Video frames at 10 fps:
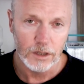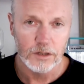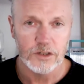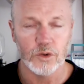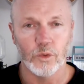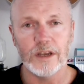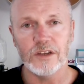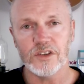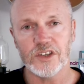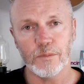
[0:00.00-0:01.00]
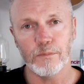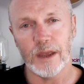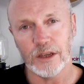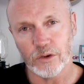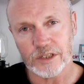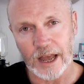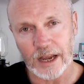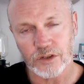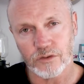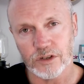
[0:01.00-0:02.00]
So when you submit your
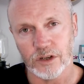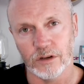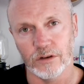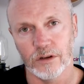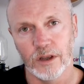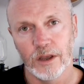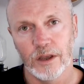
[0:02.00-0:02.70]
tax return,